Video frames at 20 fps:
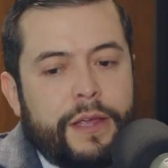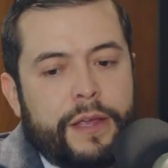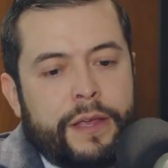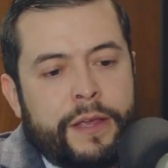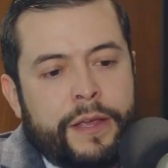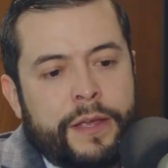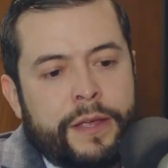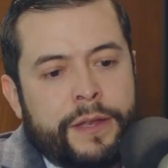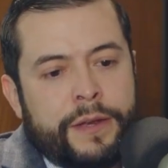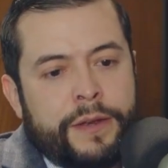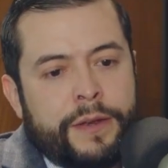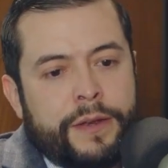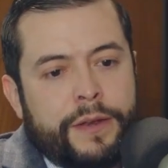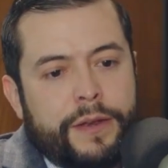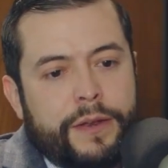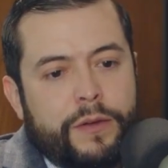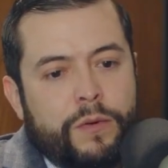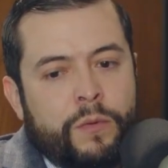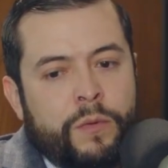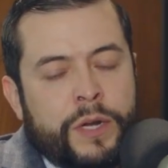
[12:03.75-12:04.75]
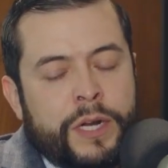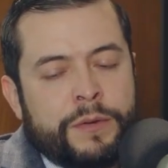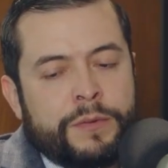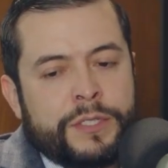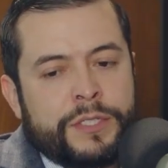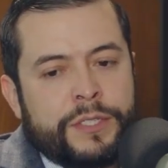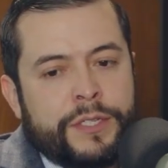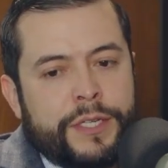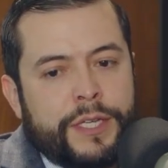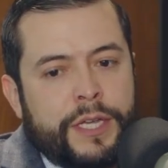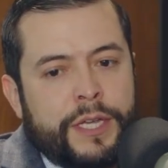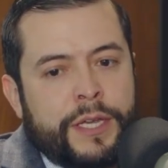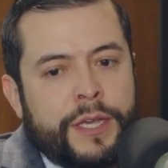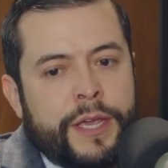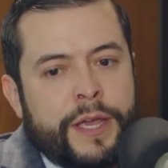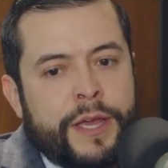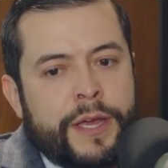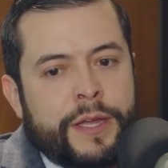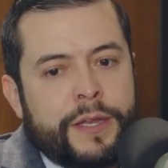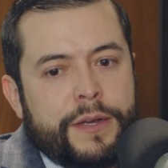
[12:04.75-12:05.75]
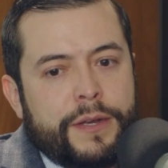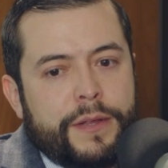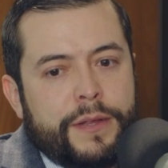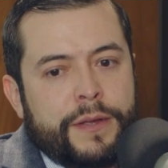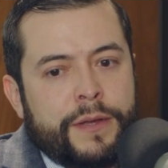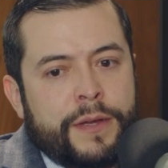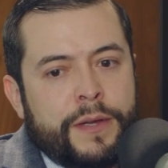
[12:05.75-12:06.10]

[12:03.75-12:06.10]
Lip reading: And when I was looking at